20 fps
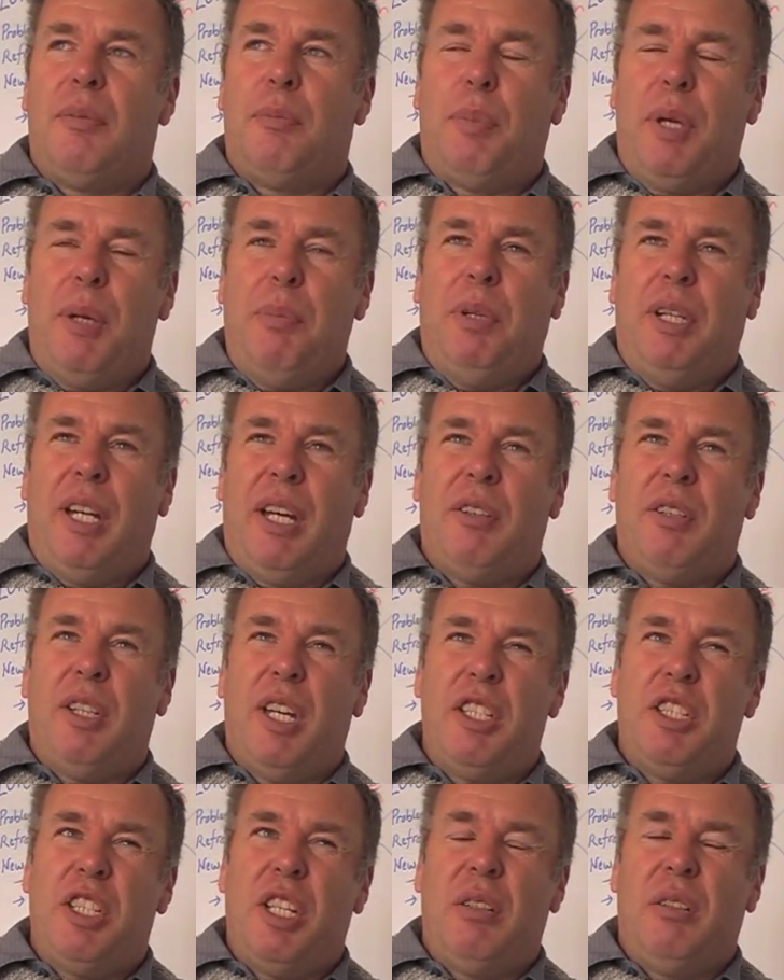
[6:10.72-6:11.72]
People
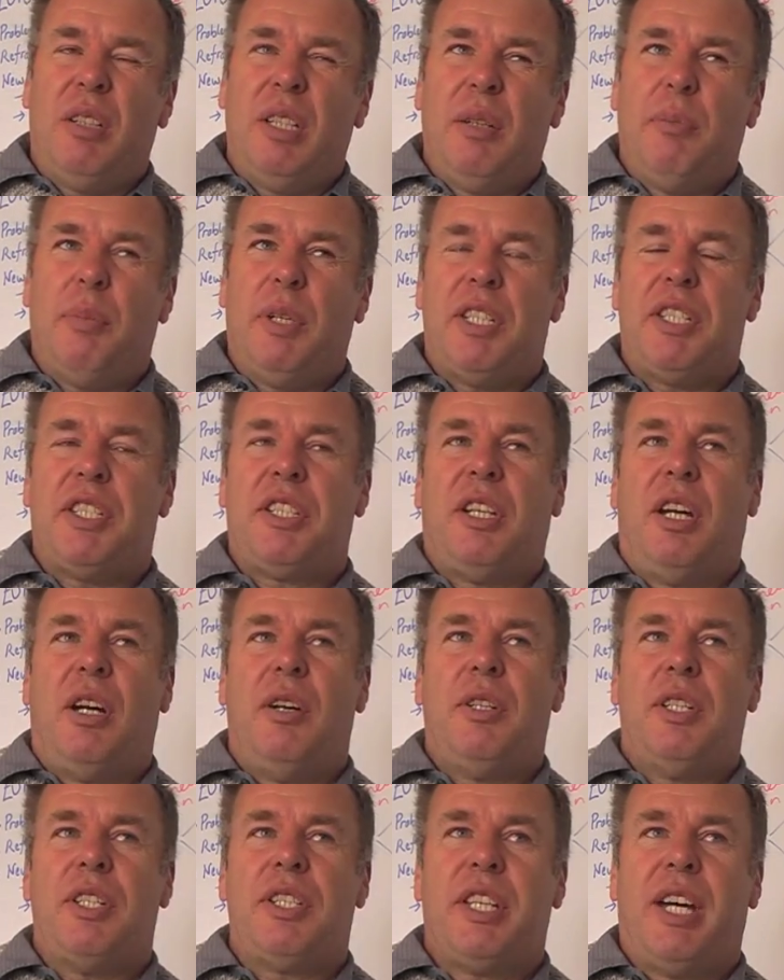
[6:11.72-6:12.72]
are generally a bit
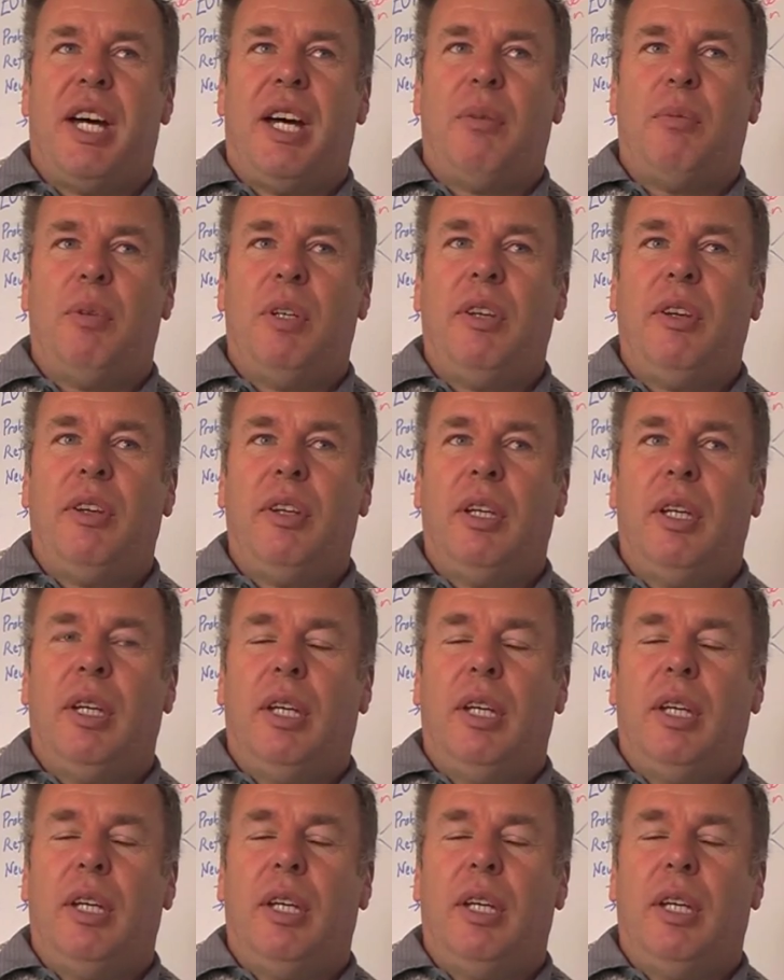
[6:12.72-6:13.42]
slow to start with,